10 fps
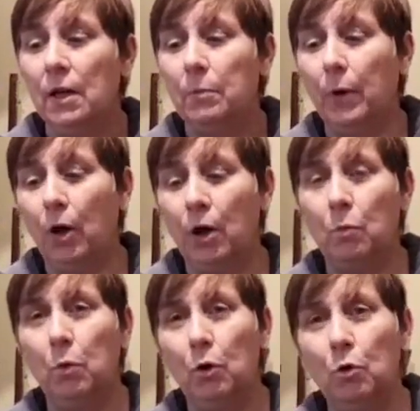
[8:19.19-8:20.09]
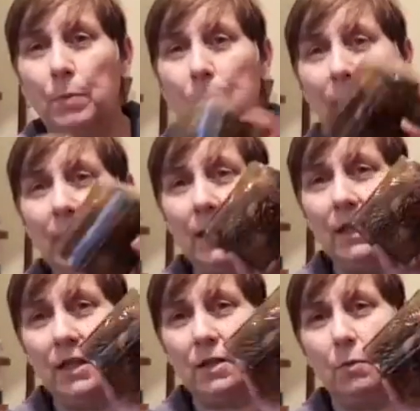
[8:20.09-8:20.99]
But I will be making
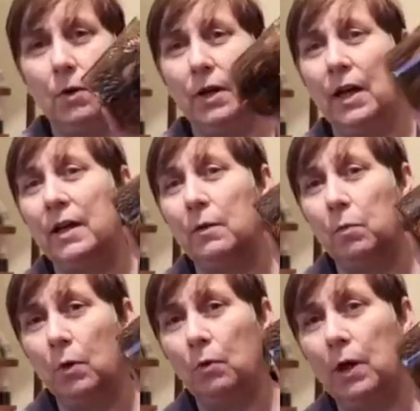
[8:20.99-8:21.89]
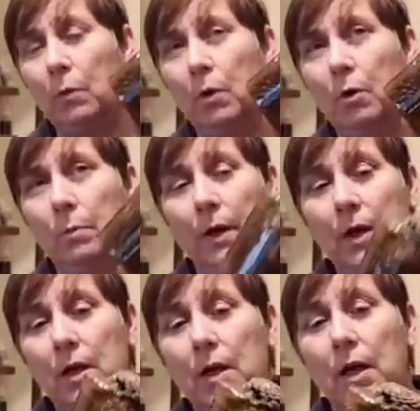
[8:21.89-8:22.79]
this one and it will go up.
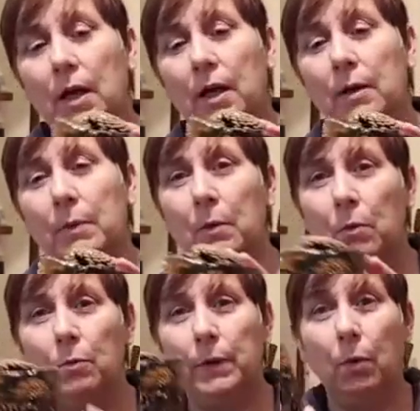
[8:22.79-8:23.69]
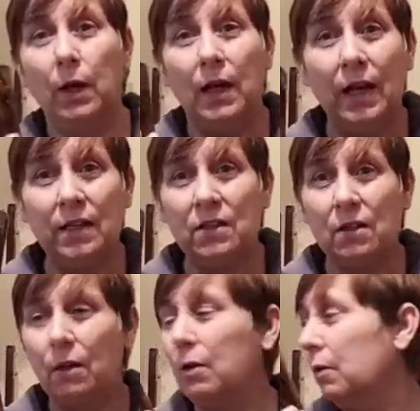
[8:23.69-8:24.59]
It will be quite late,
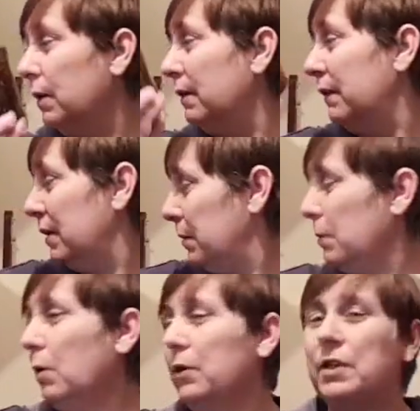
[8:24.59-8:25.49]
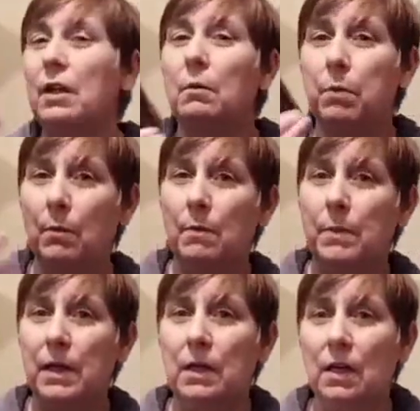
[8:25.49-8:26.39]
so if anybody wants it, it will probably
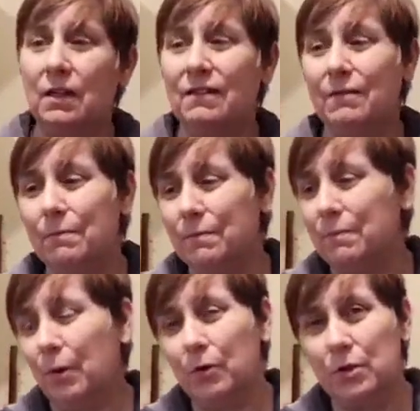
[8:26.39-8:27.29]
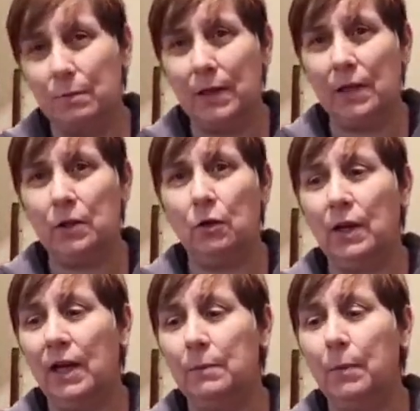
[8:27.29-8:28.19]
be possibly
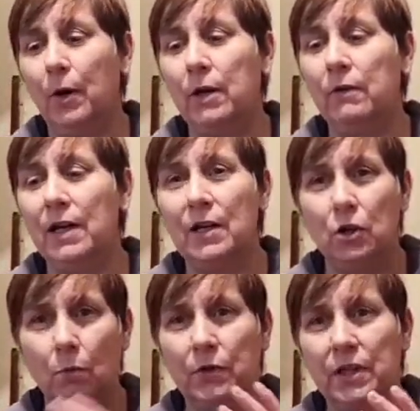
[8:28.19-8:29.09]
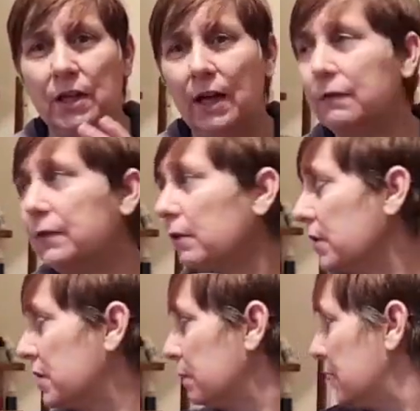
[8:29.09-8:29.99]
a UK buyer unless you're wanting it after
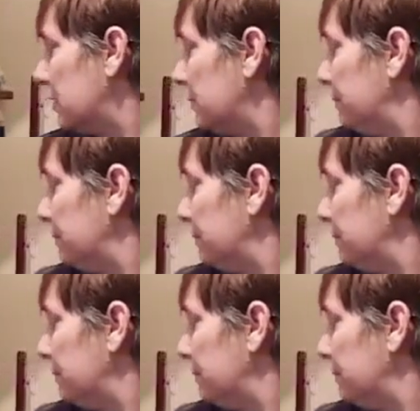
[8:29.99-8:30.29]
Christmas.